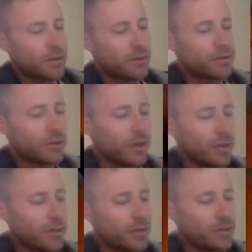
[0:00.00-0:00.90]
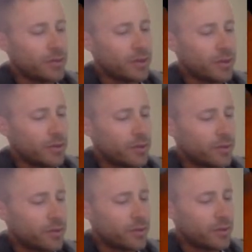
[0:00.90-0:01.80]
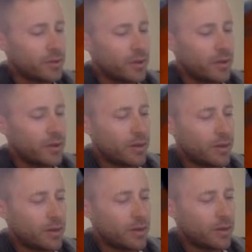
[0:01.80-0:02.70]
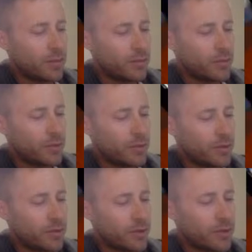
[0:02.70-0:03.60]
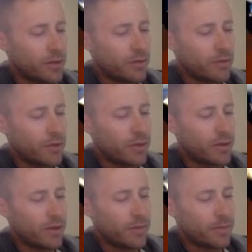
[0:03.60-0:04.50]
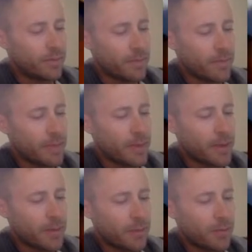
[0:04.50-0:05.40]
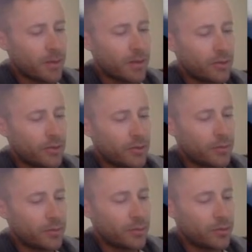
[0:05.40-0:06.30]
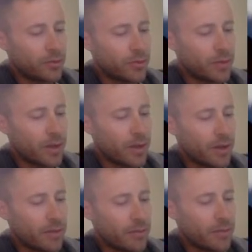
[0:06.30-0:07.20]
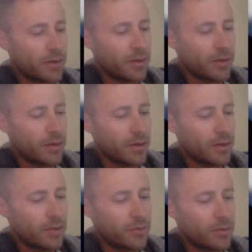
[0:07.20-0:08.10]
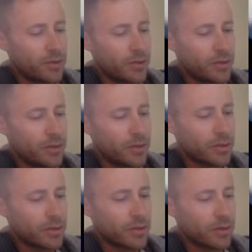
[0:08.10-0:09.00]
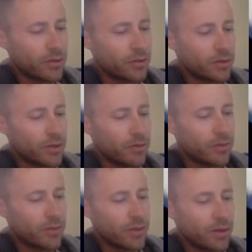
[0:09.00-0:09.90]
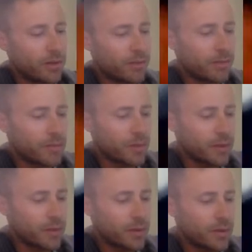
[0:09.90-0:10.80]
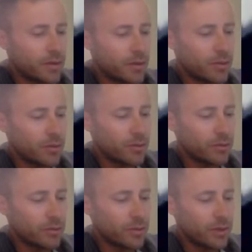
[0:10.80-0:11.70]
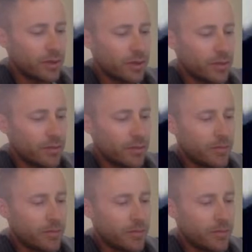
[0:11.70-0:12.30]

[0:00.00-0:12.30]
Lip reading: So that means that mg sine of theta minus mu sub k mg cosine of theta equals ma.